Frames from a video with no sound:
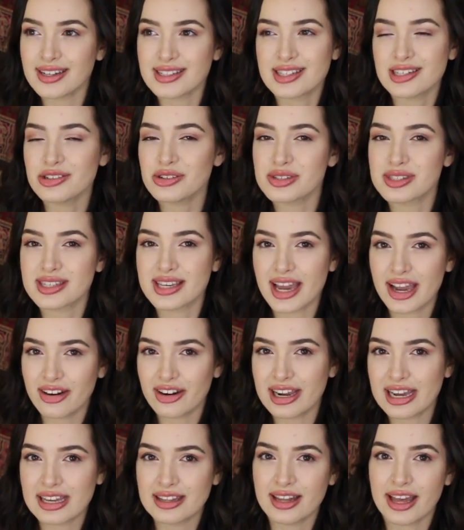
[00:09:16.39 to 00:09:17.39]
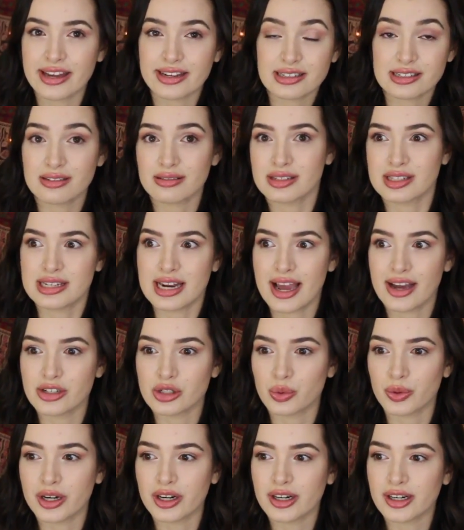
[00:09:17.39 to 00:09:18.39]
It's a little scary in like
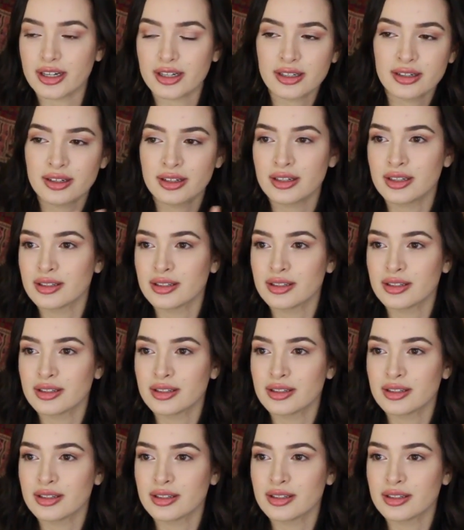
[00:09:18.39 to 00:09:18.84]
stan Twitter